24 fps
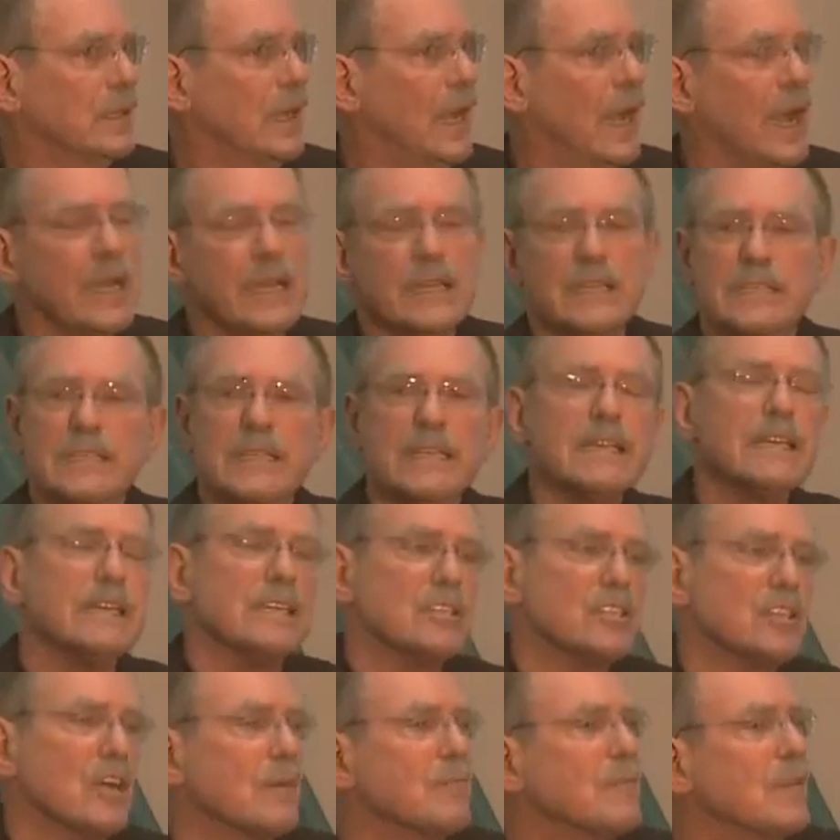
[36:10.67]
I
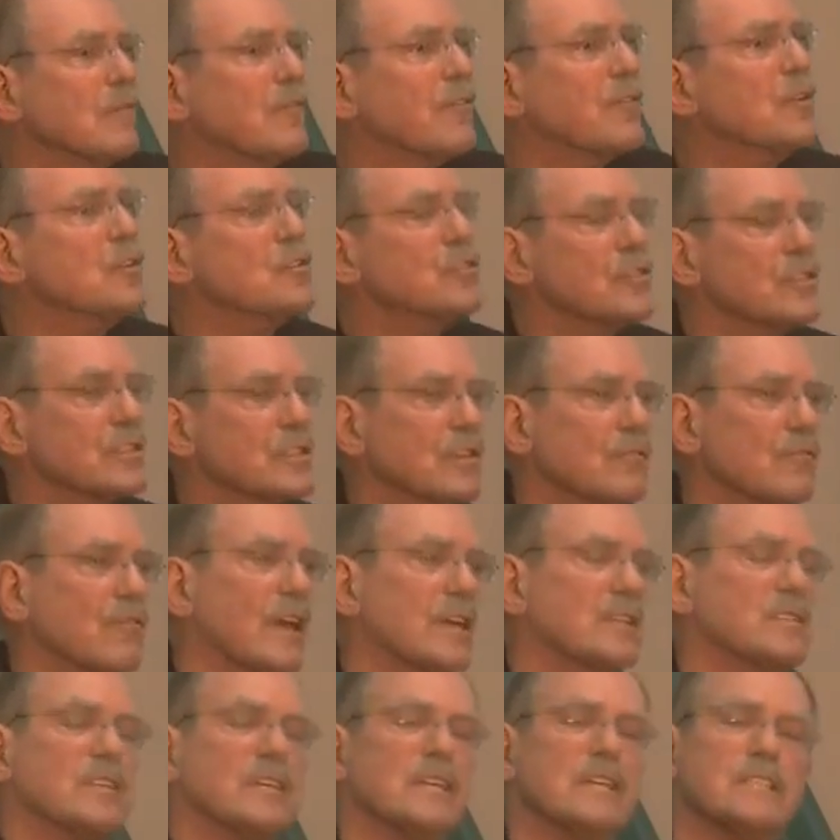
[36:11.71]
teach, I'm the Futures in
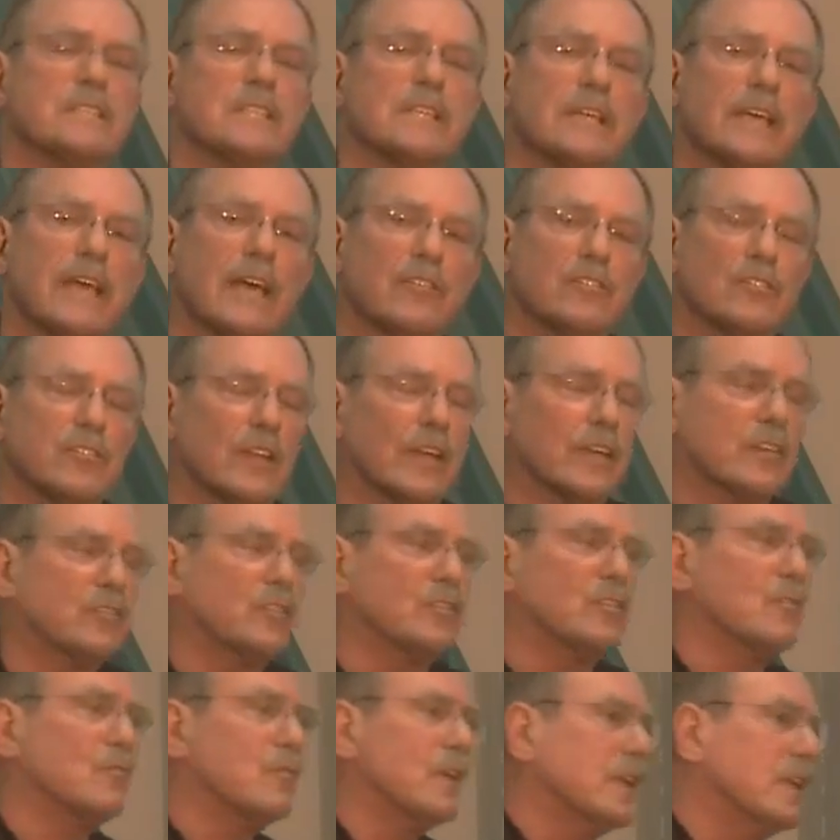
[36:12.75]
Residence and guest lecturer
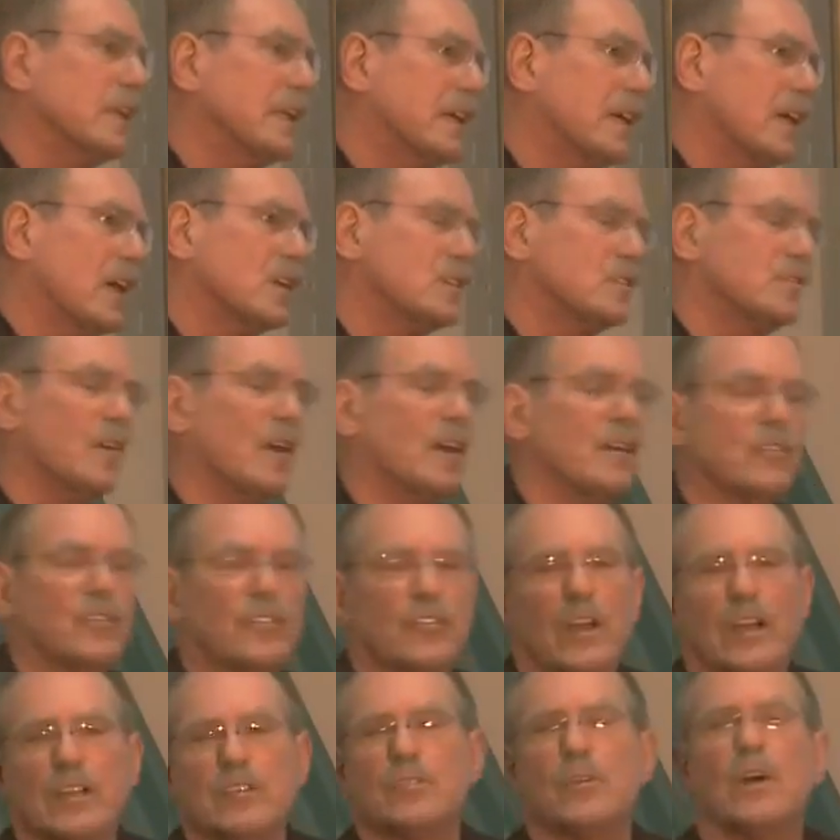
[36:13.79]
at the Ringling College of Art and Design.